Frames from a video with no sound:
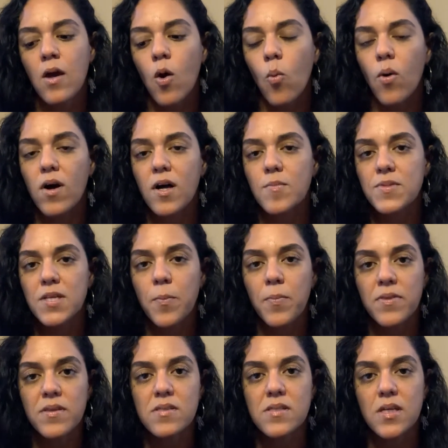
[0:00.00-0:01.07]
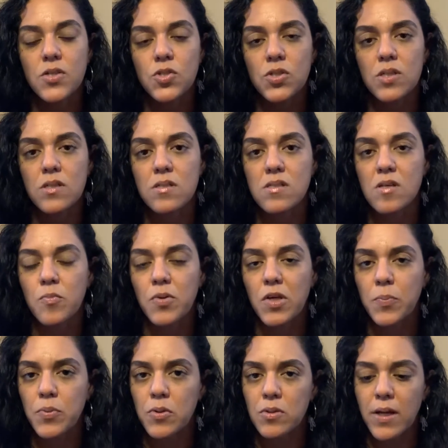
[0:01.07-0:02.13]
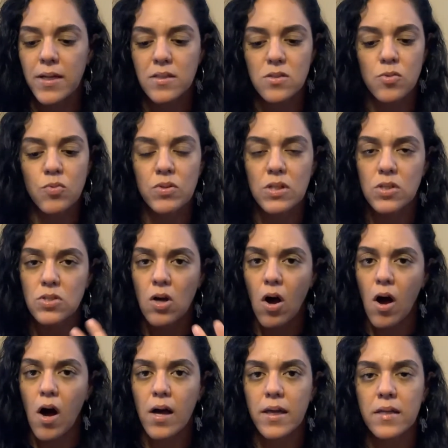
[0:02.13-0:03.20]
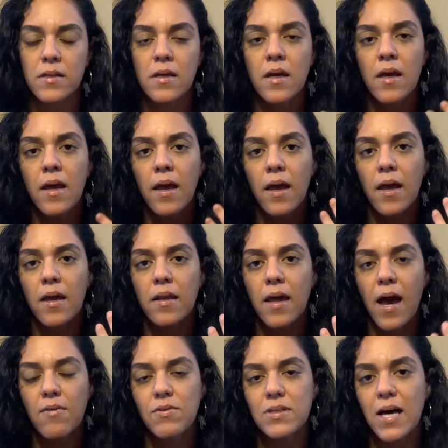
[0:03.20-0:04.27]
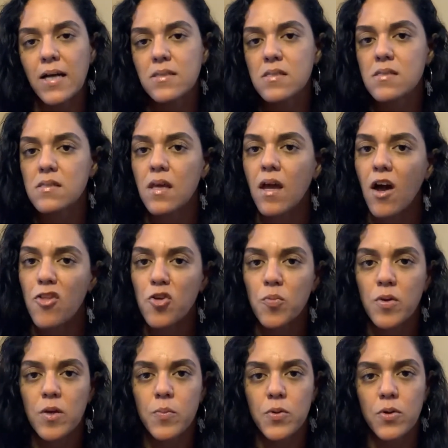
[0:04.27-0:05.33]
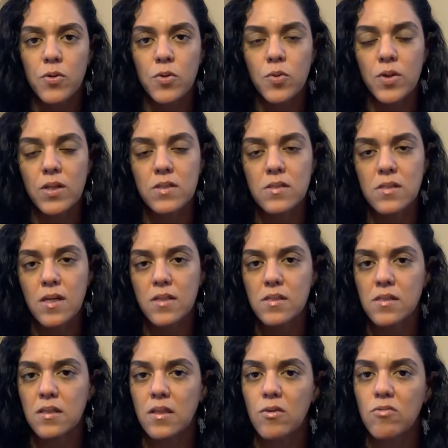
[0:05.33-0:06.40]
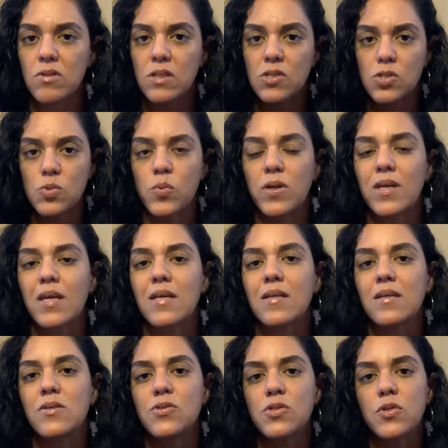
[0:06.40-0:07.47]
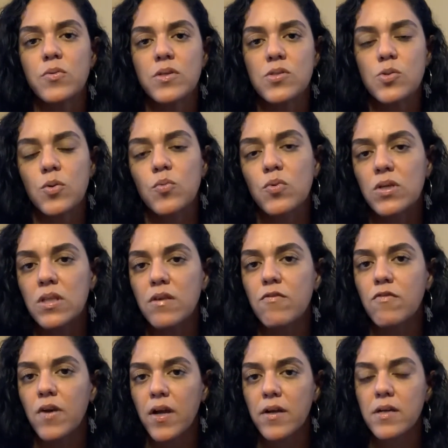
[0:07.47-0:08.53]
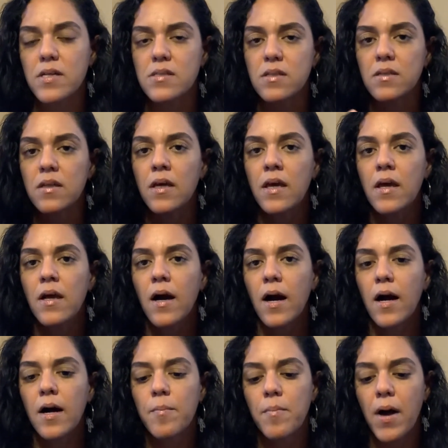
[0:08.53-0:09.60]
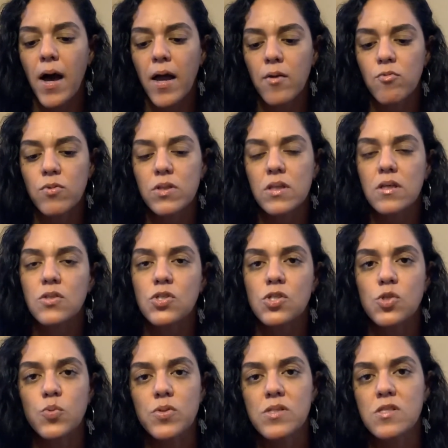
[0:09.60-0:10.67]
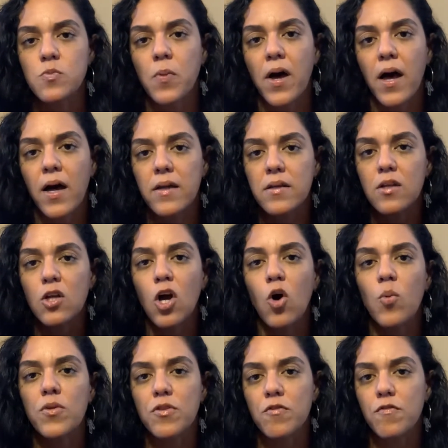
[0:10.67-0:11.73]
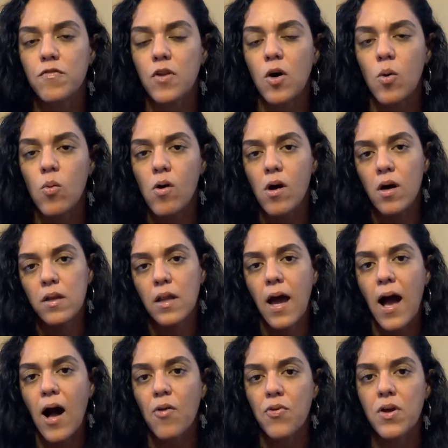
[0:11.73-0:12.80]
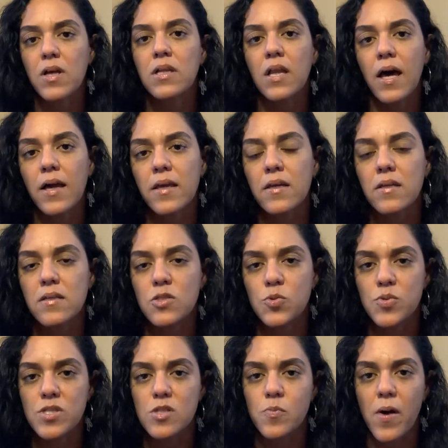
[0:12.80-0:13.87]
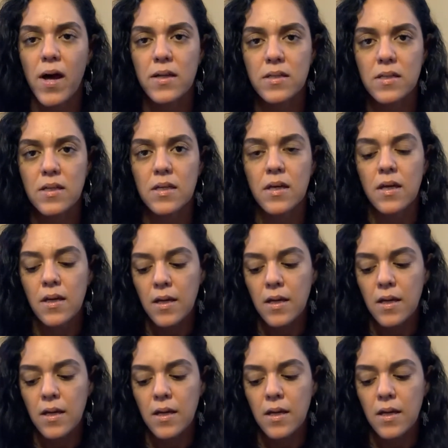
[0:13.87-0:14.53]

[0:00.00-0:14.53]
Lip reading: what comes up in the session. Some people like to really talk and have a lot to say. Other people, you can sense that they really just want to get into it. So it really varies. And I really just respond and go with the flow on how the client is responding